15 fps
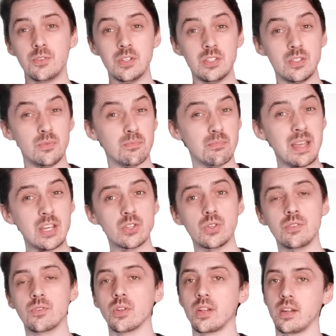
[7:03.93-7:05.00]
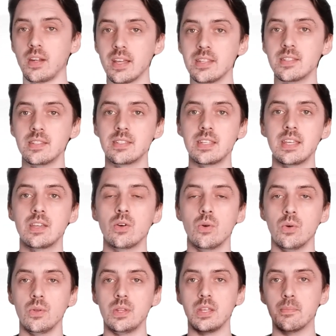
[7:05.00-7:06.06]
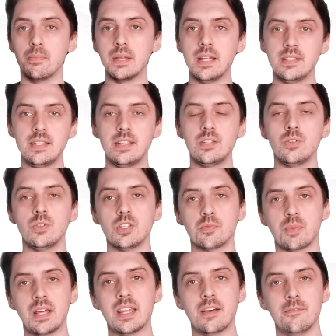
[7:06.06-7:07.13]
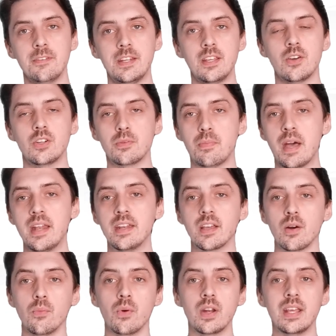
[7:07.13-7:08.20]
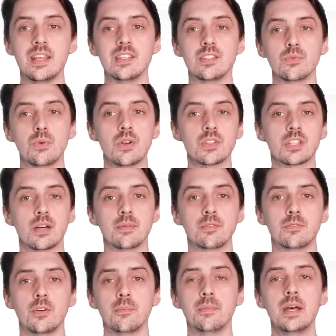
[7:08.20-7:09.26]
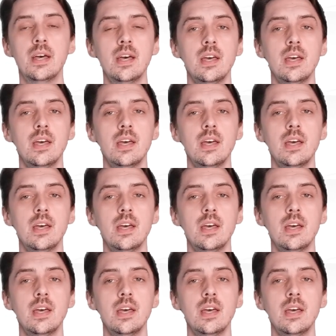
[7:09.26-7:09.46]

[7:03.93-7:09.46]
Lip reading: is make sure you've got the licensing or the ability to display that video depending on what it is and where it's coming from.